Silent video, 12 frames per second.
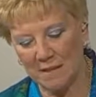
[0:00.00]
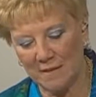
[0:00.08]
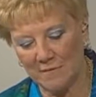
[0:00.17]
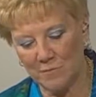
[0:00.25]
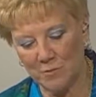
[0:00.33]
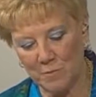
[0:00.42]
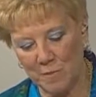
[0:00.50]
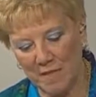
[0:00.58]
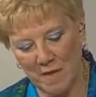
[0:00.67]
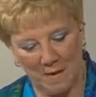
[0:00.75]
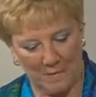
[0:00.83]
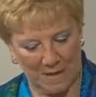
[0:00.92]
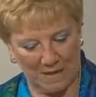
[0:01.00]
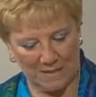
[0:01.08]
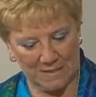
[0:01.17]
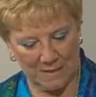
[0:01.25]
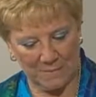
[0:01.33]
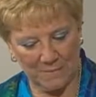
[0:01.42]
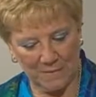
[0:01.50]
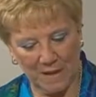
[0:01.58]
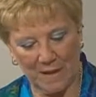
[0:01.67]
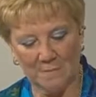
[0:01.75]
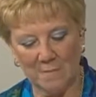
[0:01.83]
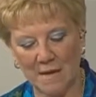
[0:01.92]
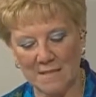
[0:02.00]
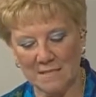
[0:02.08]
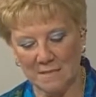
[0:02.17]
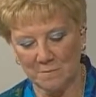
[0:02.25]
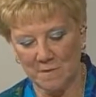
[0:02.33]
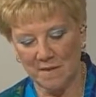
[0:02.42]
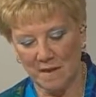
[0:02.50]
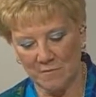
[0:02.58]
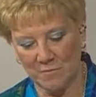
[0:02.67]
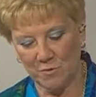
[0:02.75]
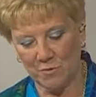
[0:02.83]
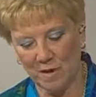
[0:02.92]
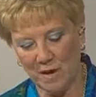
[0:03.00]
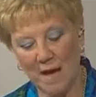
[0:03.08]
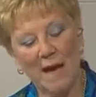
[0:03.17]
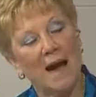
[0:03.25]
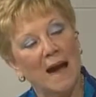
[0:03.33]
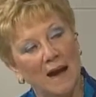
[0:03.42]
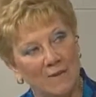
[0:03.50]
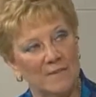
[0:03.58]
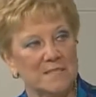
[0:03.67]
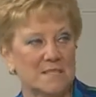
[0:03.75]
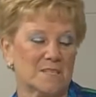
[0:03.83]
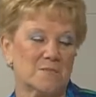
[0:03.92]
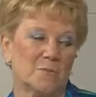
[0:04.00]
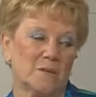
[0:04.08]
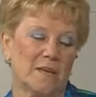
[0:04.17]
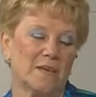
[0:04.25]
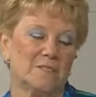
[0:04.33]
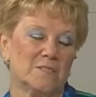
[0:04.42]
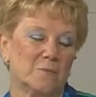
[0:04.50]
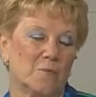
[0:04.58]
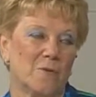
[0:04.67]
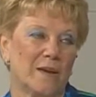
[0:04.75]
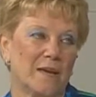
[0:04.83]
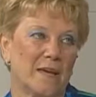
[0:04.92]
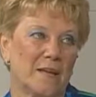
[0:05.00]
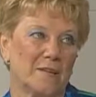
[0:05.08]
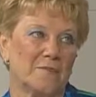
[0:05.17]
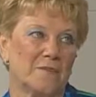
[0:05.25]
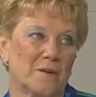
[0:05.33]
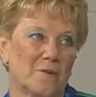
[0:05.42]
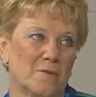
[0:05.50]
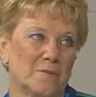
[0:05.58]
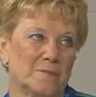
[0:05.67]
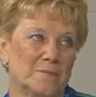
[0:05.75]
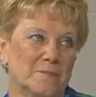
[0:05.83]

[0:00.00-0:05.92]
let food be thy medicine, medicine be thy food. How does this relate to Moringa Oleifera?